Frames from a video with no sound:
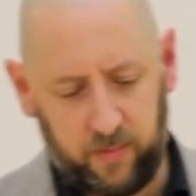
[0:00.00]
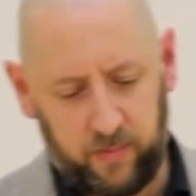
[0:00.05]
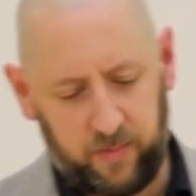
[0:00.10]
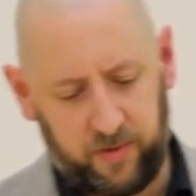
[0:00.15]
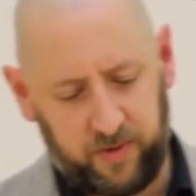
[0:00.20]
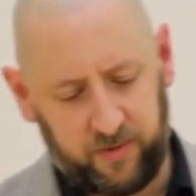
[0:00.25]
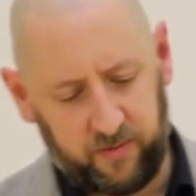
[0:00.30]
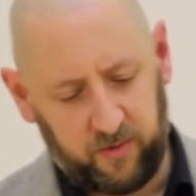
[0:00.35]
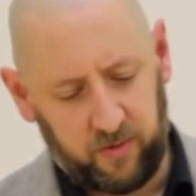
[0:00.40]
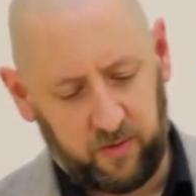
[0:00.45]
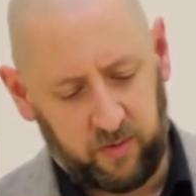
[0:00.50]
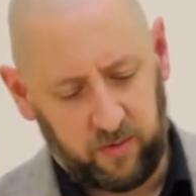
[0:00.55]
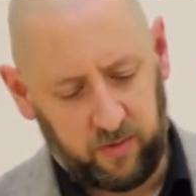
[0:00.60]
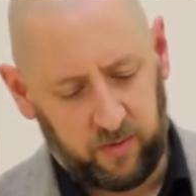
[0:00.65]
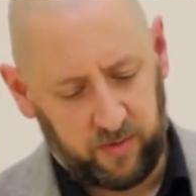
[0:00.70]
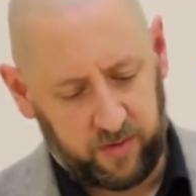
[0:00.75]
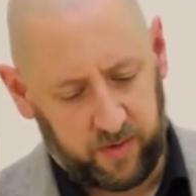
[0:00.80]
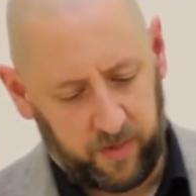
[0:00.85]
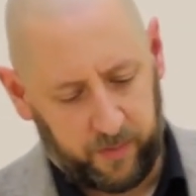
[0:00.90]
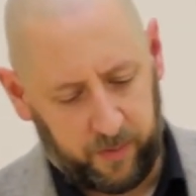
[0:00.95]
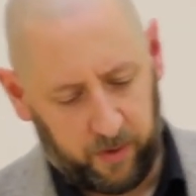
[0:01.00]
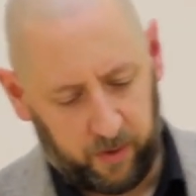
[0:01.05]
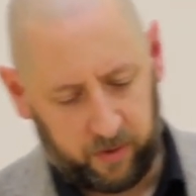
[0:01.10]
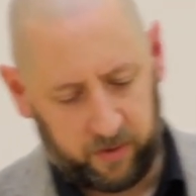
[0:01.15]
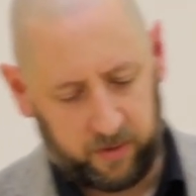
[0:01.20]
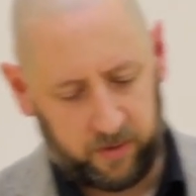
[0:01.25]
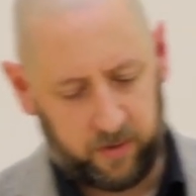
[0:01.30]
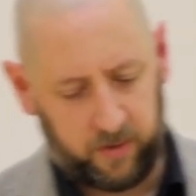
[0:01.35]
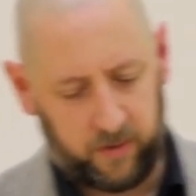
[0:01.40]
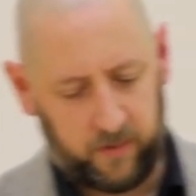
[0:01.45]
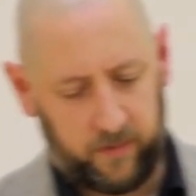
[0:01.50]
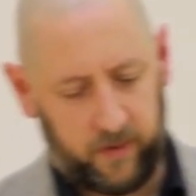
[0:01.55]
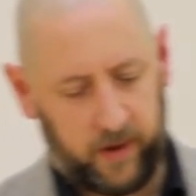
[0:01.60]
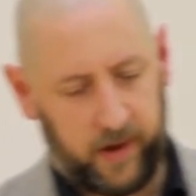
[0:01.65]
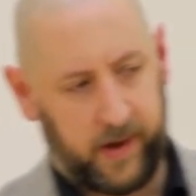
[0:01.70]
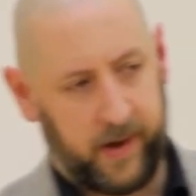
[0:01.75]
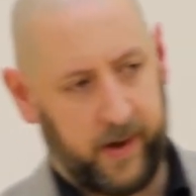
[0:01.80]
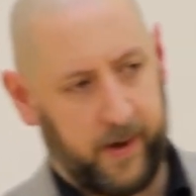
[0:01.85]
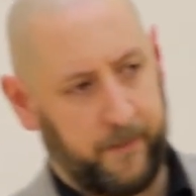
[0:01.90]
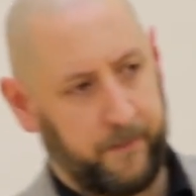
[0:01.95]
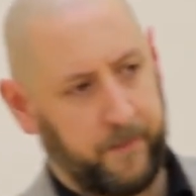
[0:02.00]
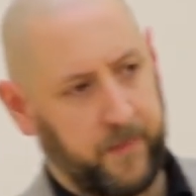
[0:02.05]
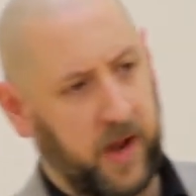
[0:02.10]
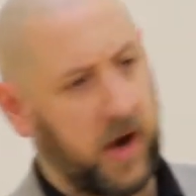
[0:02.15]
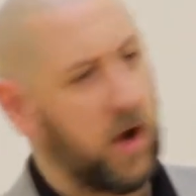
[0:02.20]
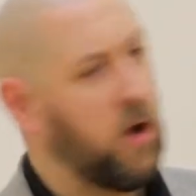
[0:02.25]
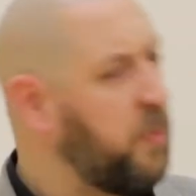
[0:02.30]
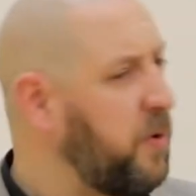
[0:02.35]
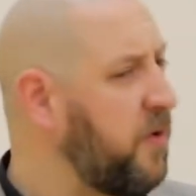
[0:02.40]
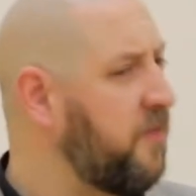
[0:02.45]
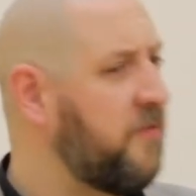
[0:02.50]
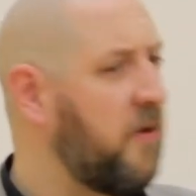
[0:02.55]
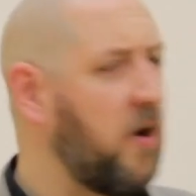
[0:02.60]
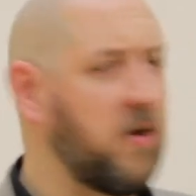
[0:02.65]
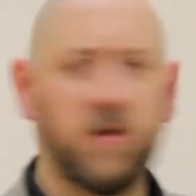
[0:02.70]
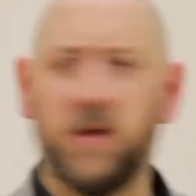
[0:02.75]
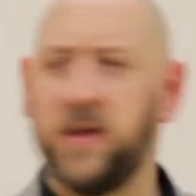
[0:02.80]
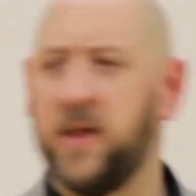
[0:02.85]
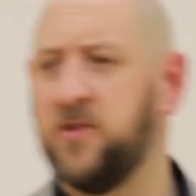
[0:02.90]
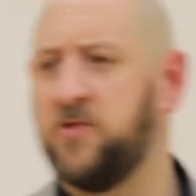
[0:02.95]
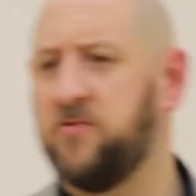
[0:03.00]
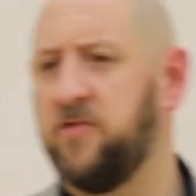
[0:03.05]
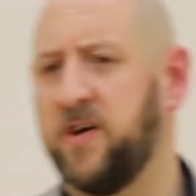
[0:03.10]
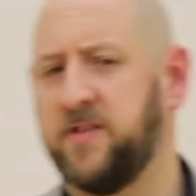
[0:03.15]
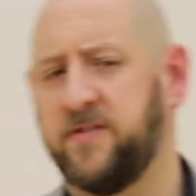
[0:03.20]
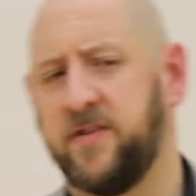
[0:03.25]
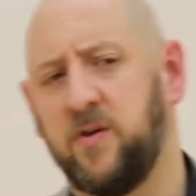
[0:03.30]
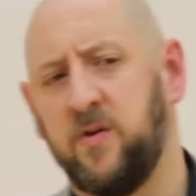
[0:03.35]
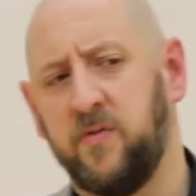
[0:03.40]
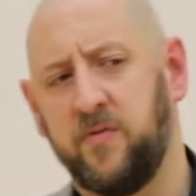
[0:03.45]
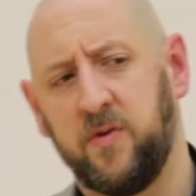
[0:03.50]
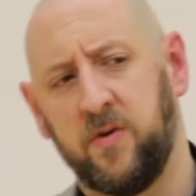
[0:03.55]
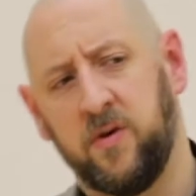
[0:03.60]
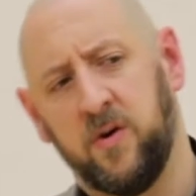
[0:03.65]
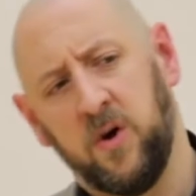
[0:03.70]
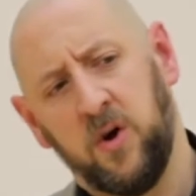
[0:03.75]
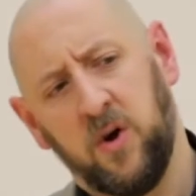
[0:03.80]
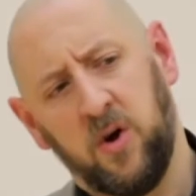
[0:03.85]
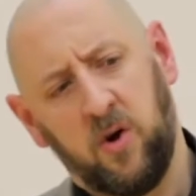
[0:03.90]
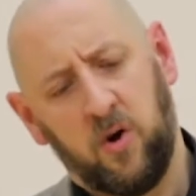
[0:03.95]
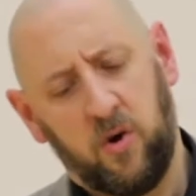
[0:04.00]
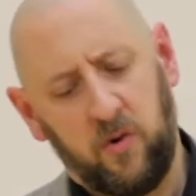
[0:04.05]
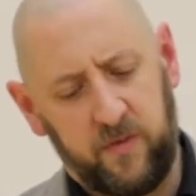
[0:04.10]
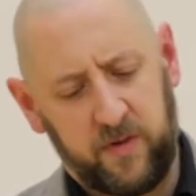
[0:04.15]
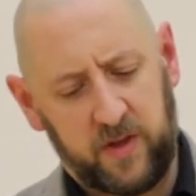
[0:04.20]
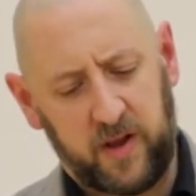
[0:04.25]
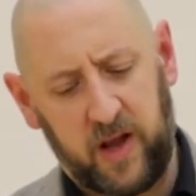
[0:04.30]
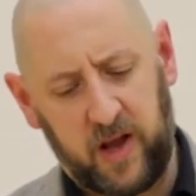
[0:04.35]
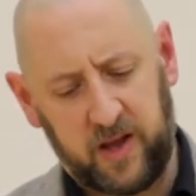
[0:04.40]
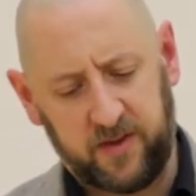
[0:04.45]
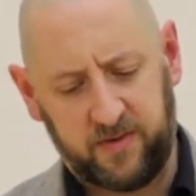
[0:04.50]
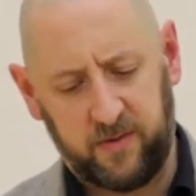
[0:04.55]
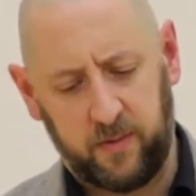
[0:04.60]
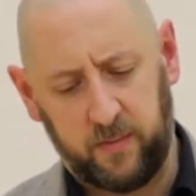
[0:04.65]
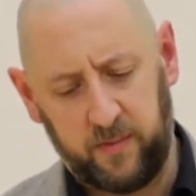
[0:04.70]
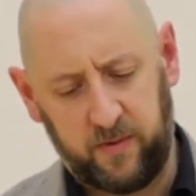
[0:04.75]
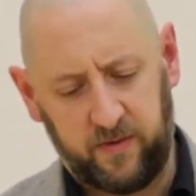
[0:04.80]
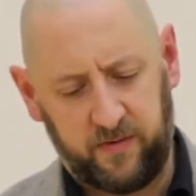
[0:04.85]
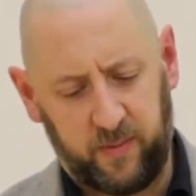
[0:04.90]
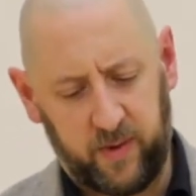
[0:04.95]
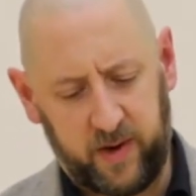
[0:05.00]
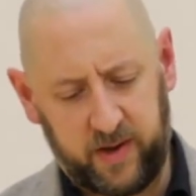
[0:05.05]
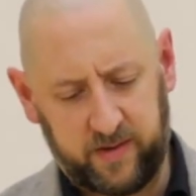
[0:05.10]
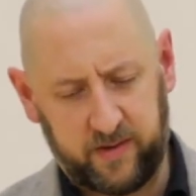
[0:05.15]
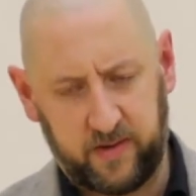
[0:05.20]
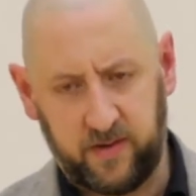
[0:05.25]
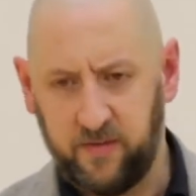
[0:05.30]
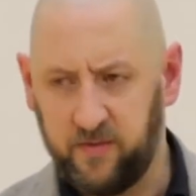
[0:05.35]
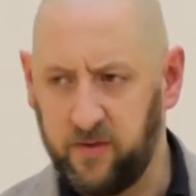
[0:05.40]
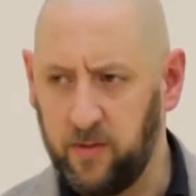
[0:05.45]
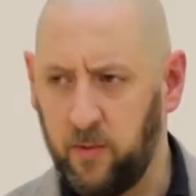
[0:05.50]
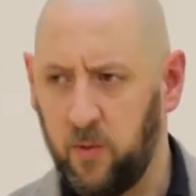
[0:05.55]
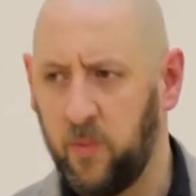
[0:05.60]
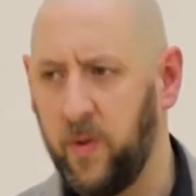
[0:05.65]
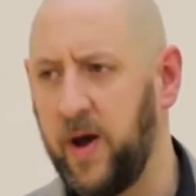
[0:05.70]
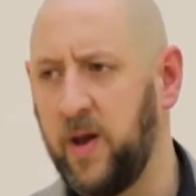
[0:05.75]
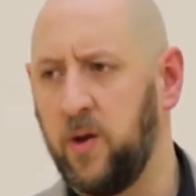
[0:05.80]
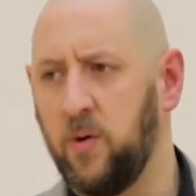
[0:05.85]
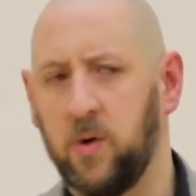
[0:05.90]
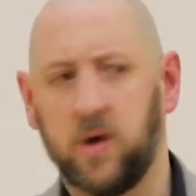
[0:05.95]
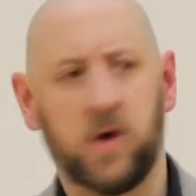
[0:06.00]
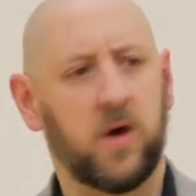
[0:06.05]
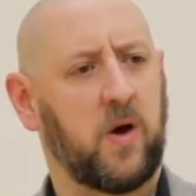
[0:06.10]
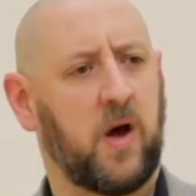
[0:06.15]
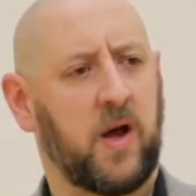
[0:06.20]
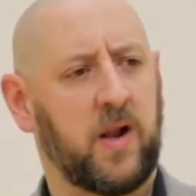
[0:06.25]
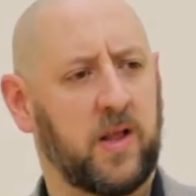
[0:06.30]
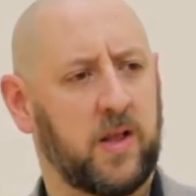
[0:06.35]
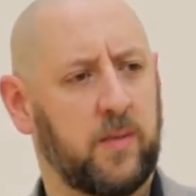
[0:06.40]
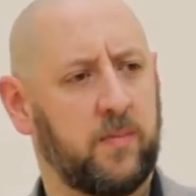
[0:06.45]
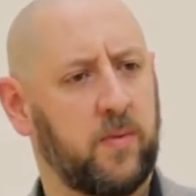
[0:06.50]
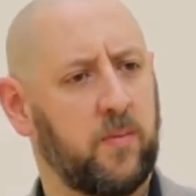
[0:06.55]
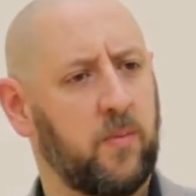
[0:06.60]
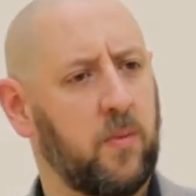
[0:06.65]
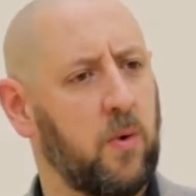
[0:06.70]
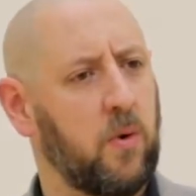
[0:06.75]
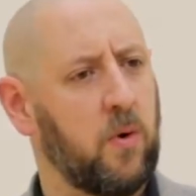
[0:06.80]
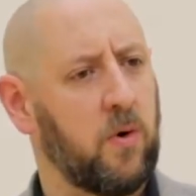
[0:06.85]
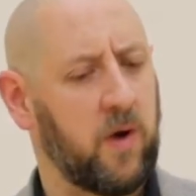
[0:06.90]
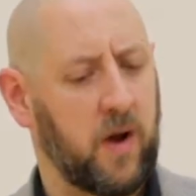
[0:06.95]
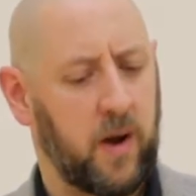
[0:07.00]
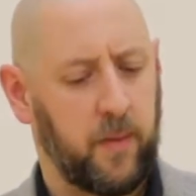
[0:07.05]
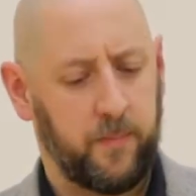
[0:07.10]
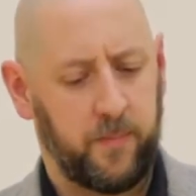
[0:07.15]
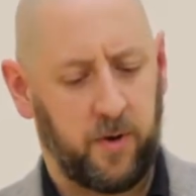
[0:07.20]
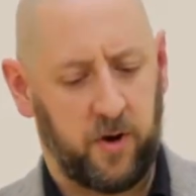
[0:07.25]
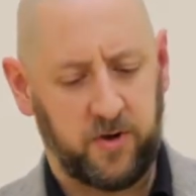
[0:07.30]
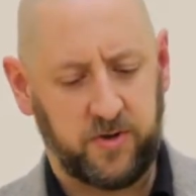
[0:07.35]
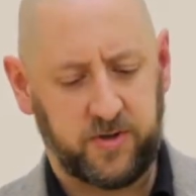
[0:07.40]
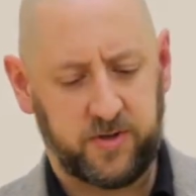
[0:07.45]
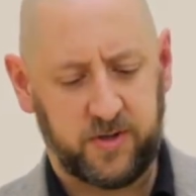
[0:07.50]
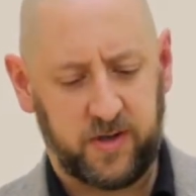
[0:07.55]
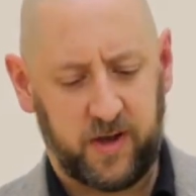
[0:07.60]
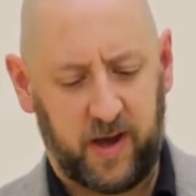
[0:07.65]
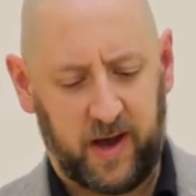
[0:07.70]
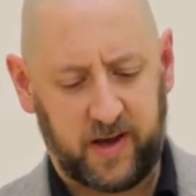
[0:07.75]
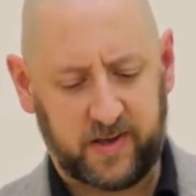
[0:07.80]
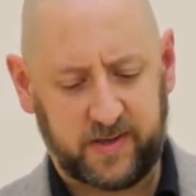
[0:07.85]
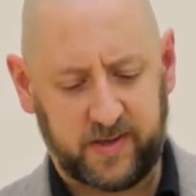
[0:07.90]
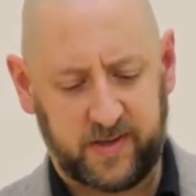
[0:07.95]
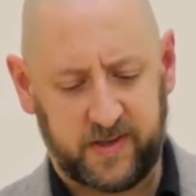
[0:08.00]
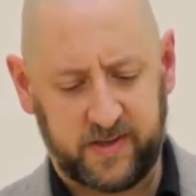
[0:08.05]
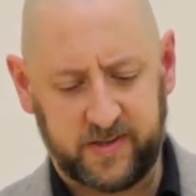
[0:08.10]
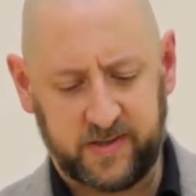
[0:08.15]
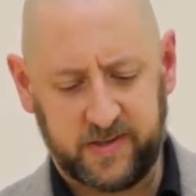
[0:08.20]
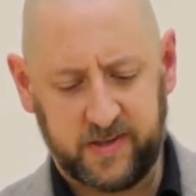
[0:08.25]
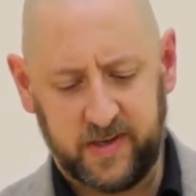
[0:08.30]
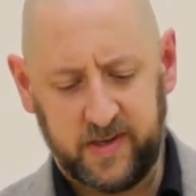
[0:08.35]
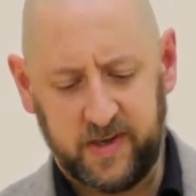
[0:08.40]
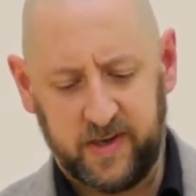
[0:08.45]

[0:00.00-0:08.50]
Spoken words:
through the book. And I hope you found that interesting over the last number of weeks, and you've come away knowing a little bit more about Exodus.